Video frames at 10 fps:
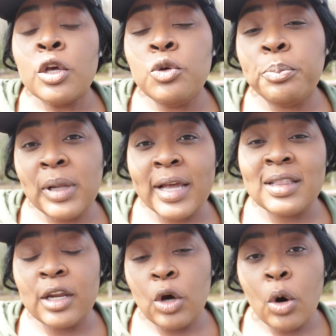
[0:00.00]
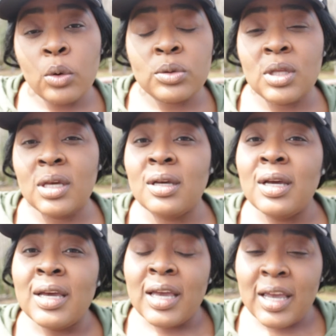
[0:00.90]
You plant that whole thing
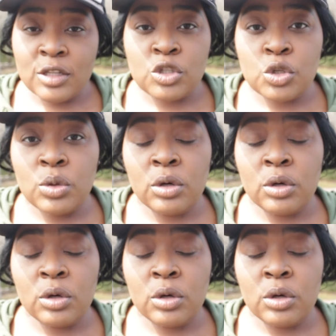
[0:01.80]
into